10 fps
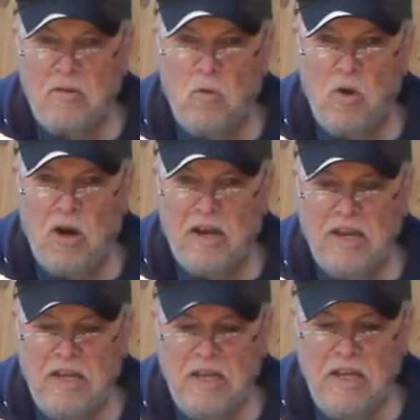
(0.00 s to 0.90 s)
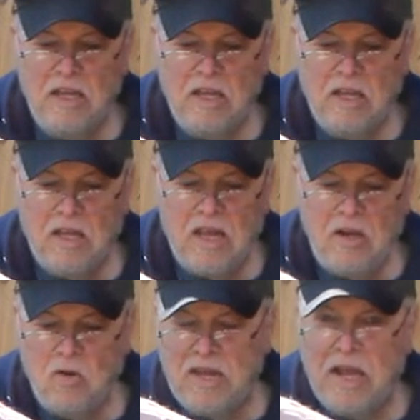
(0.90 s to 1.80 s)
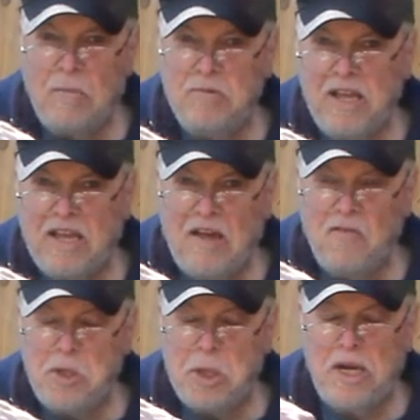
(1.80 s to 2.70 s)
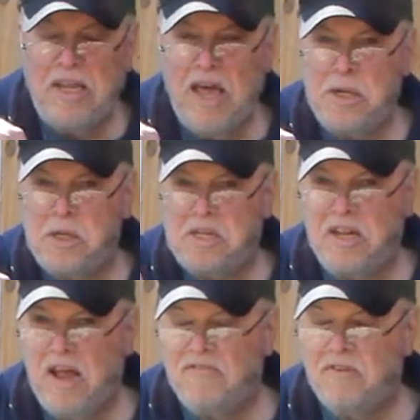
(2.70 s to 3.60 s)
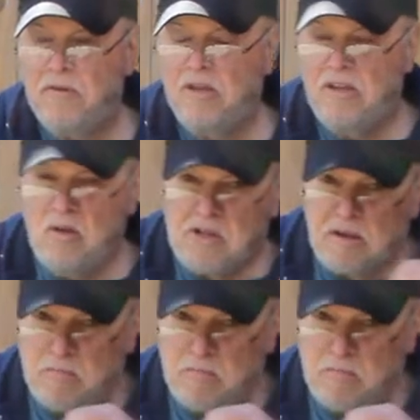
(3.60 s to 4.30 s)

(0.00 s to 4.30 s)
the work. Uh, you don't get complete coverage on the edges. You'd have to use a